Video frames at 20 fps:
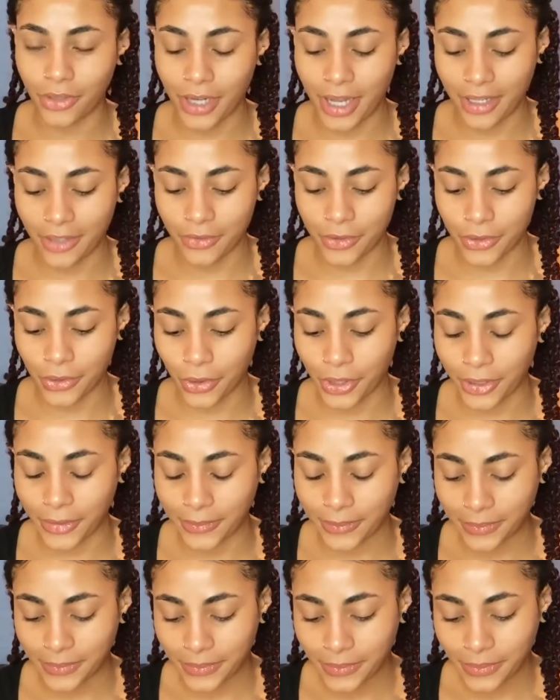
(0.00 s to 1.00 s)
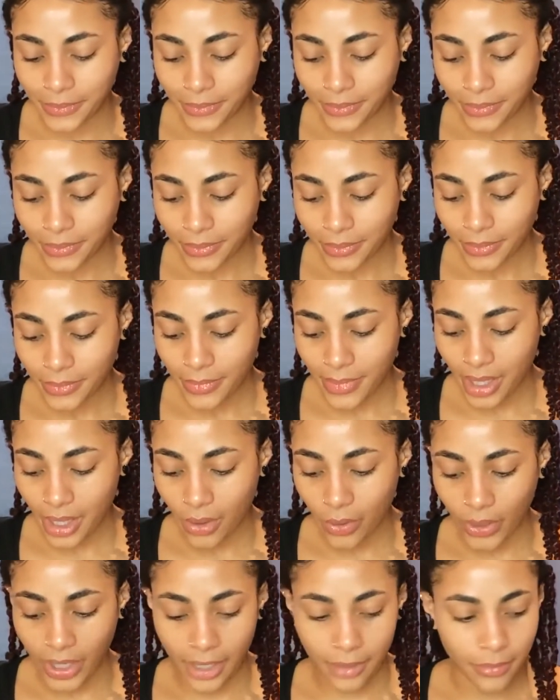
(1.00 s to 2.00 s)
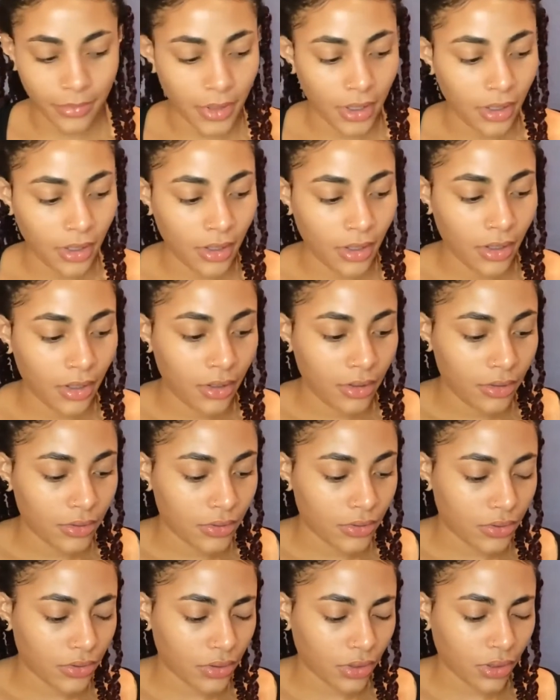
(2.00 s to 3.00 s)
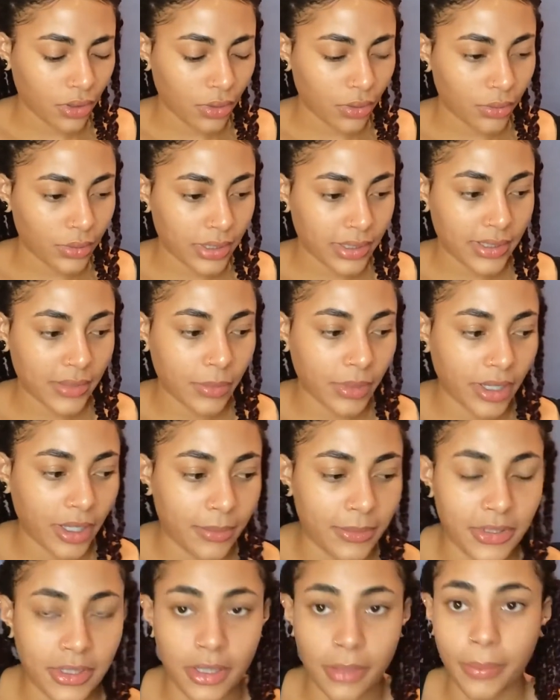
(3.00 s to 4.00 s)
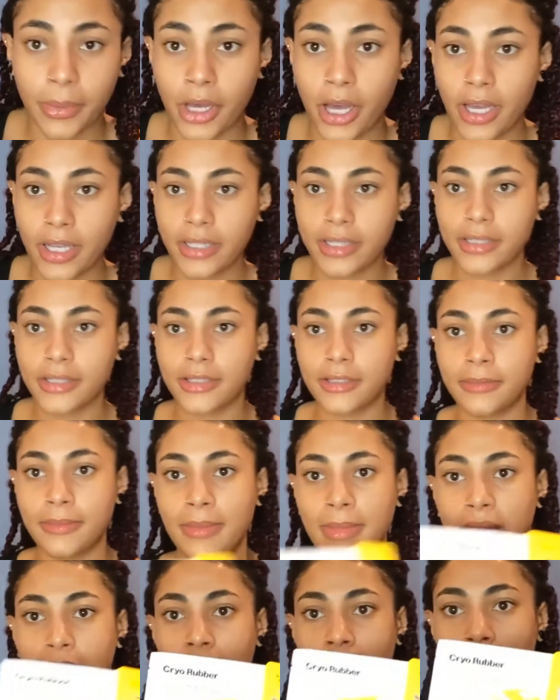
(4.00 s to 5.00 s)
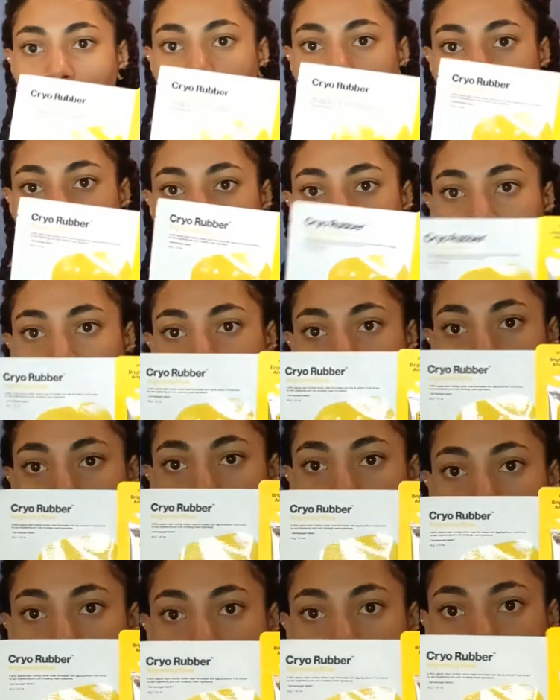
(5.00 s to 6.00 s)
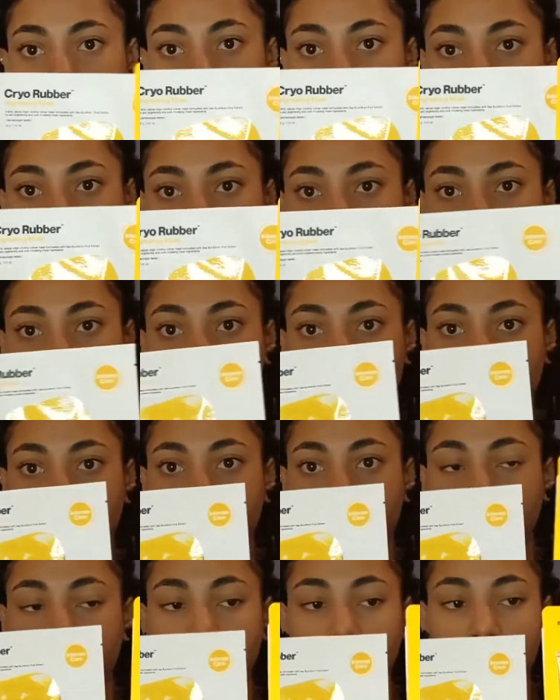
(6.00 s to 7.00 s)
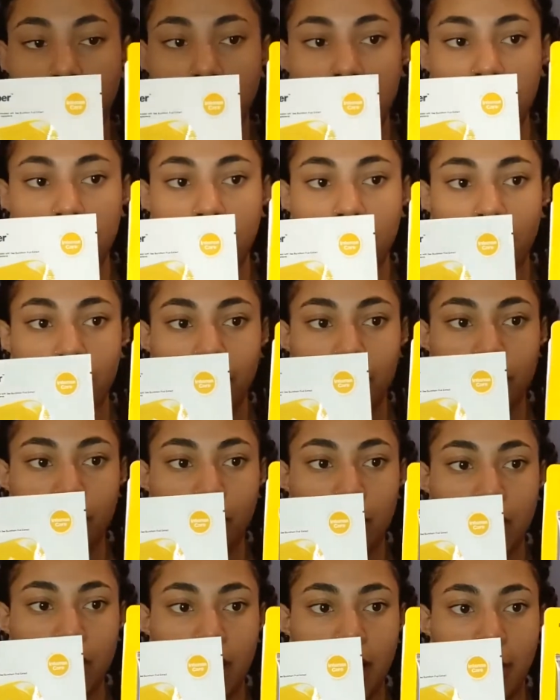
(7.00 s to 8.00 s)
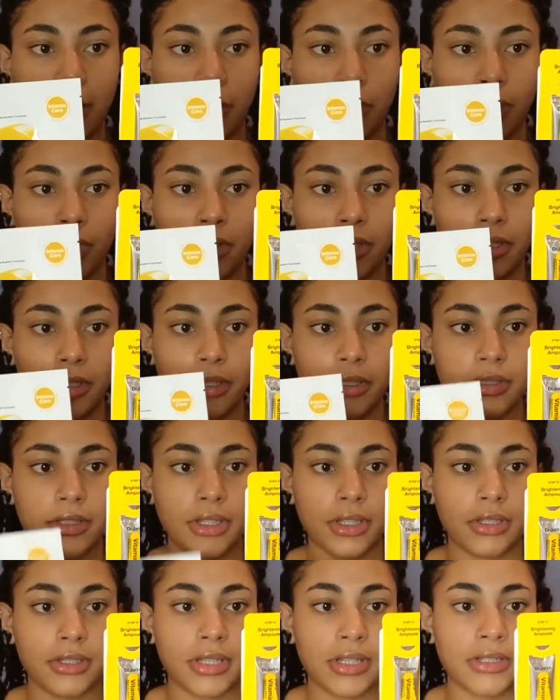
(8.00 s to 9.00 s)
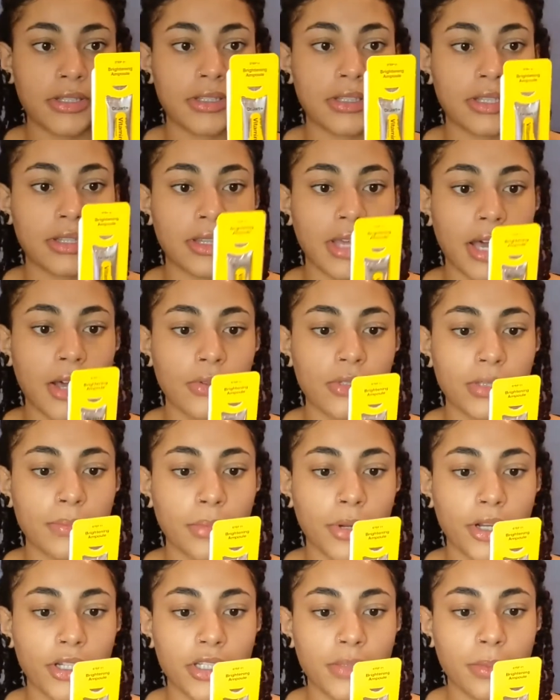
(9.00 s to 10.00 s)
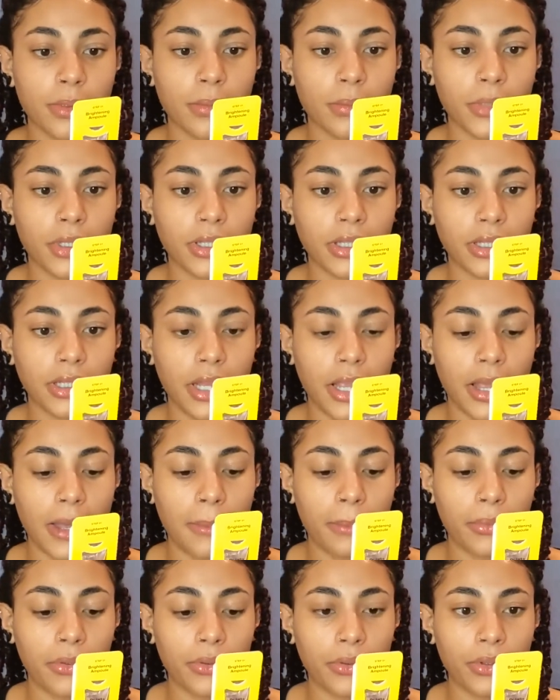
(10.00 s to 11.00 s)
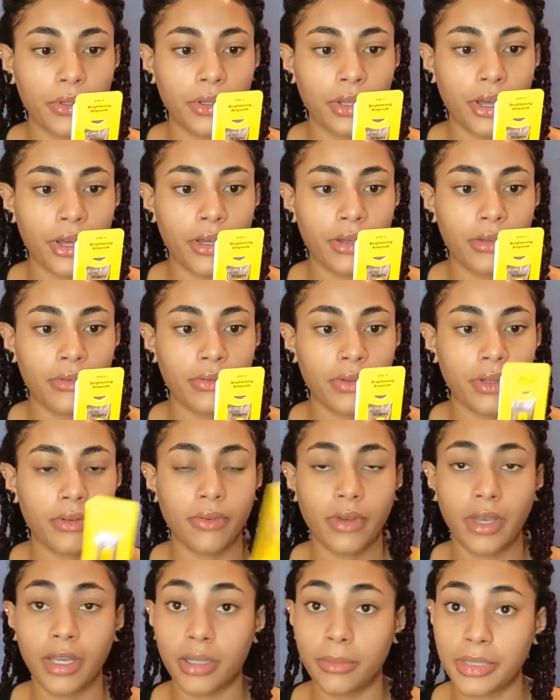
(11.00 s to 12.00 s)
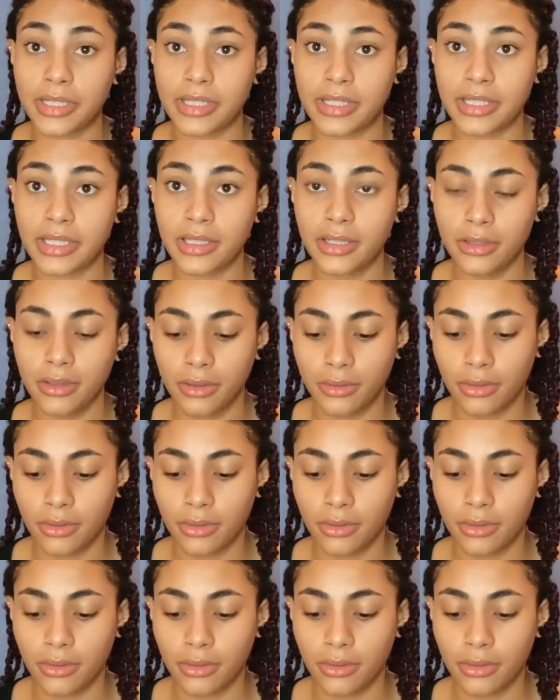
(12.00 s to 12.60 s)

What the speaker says: I had it for so long. Okay, so this is what comes in the box. You get, again, your little concentrated ampule here. So it says it's 1,000 parts per million ampule of vitamin C,